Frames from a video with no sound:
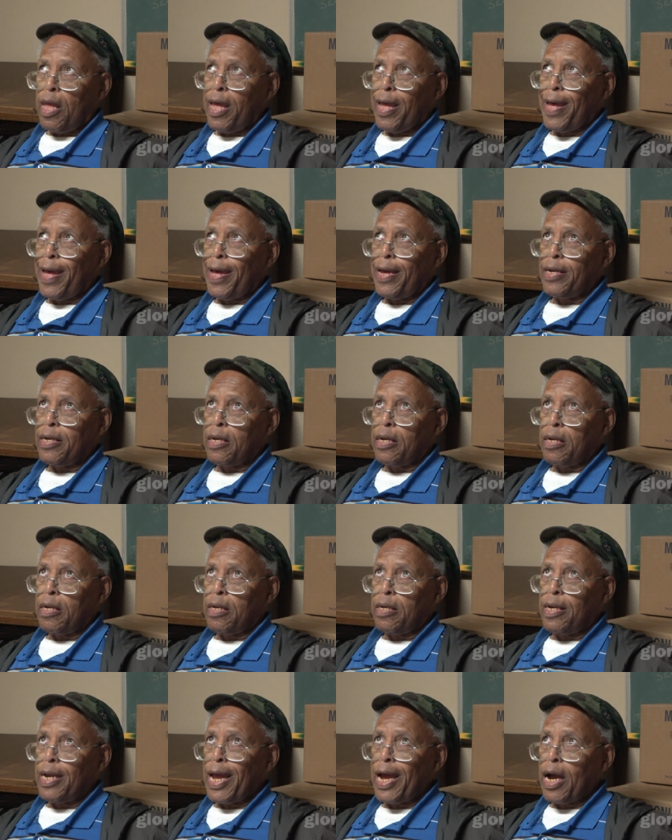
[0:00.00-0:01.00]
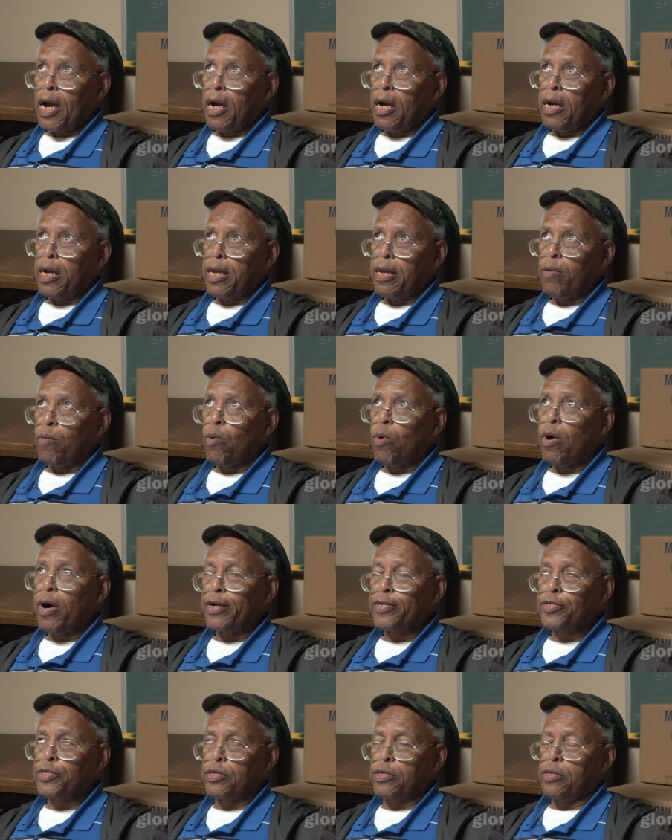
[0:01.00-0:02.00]
and now he
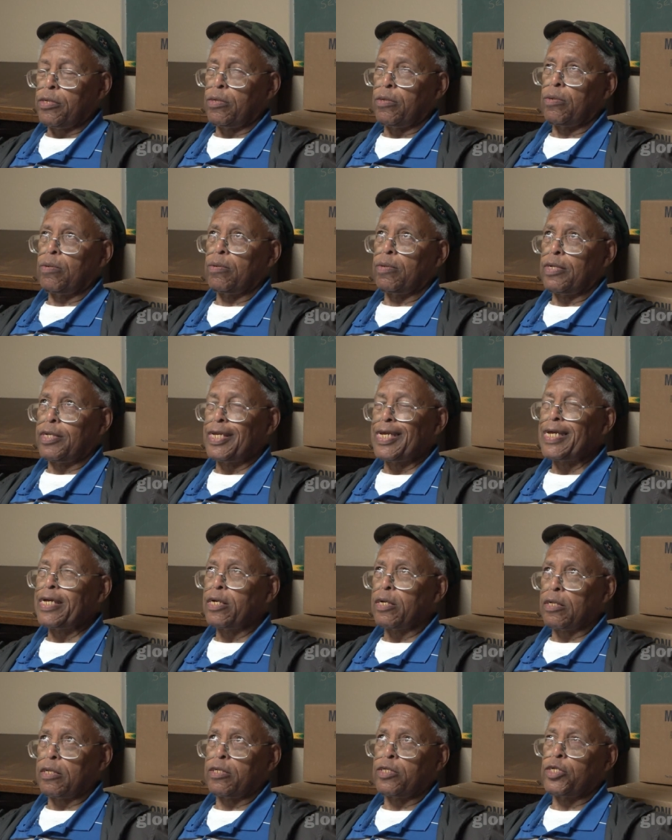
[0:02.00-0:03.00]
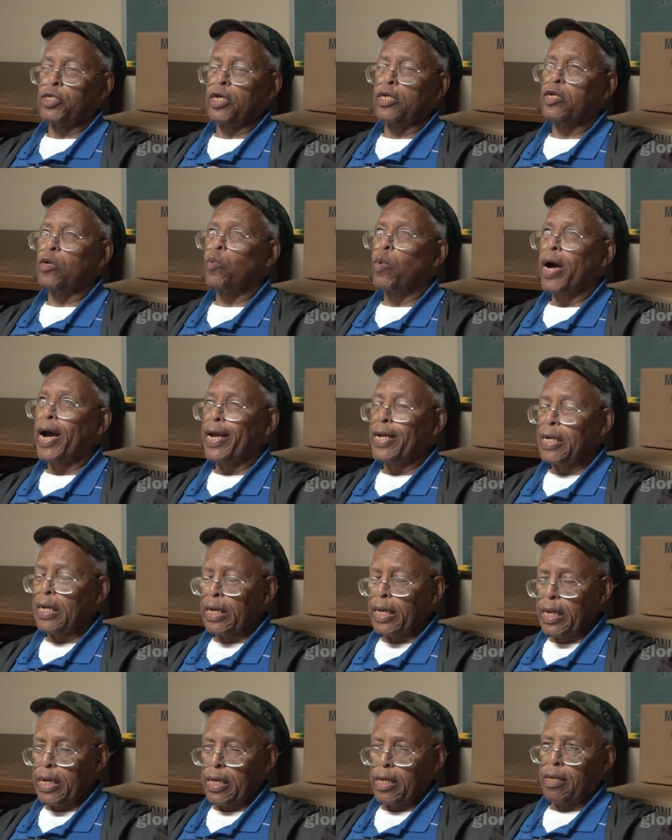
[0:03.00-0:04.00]
wants to deal
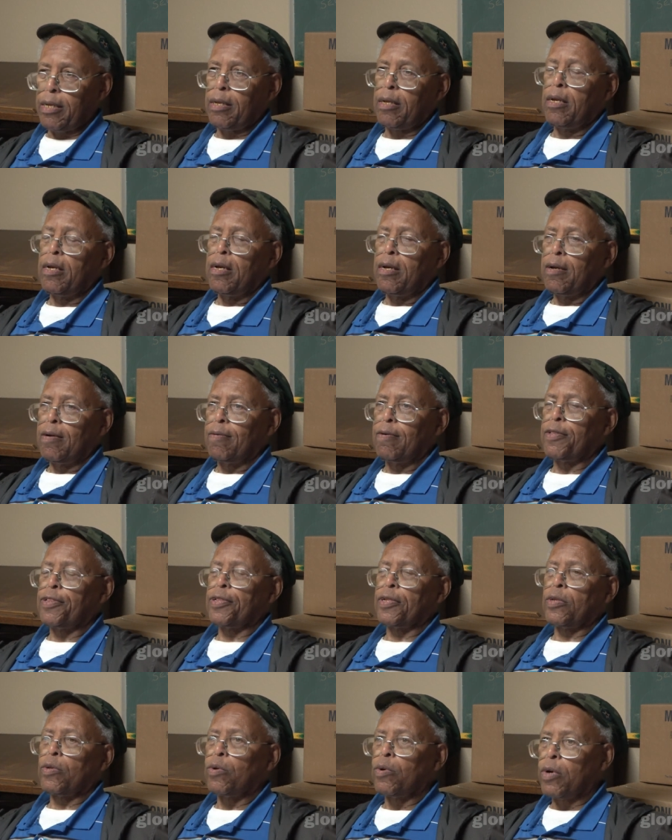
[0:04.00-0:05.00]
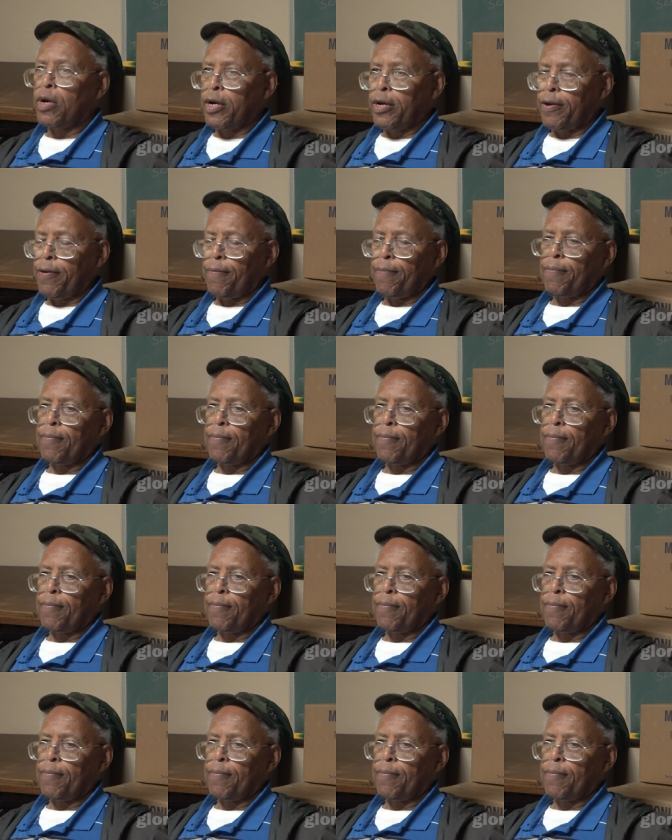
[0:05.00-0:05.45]
genuinely with the Lord.